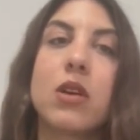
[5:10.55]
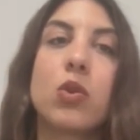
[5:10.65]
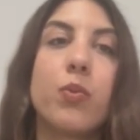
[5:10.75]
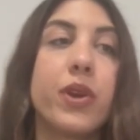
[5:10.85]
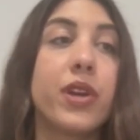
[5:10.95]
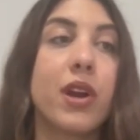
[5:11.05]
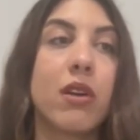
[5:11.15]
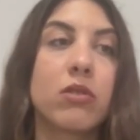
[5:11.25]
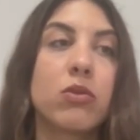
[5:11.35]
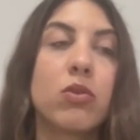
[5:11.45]
to be
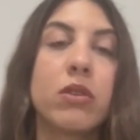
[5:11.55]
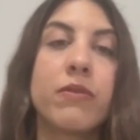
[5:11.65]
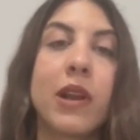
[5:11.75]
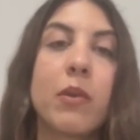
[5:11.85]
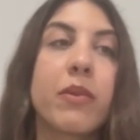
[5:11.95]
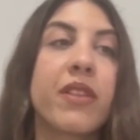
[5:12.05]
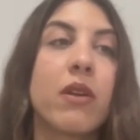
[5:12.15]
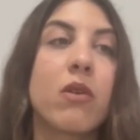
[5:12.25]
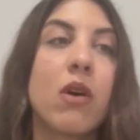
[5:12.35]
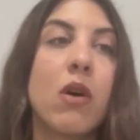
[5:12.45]
heard, to develop
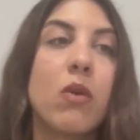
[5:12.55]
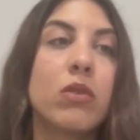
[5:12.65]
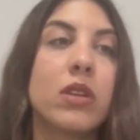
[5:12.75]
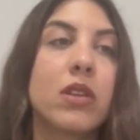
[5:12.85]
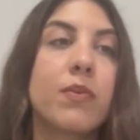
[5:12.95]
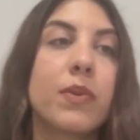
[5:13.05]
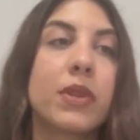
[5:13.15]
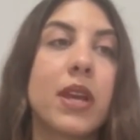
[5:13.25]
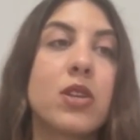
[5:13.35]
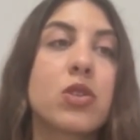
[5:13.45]
their own
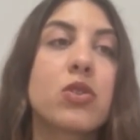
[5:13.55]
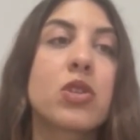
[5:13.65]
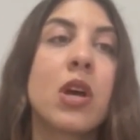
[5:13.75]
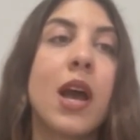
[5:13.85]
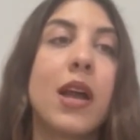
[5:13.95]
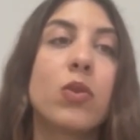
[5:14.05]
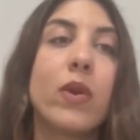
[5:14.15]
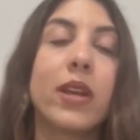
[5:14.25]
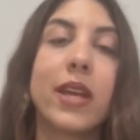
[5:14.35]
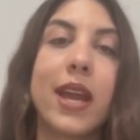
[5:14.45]
interpretations, and to
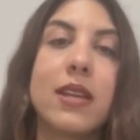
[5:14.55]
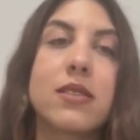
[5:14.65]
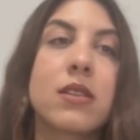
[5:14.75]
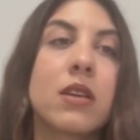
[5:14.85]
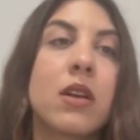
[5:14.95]
engage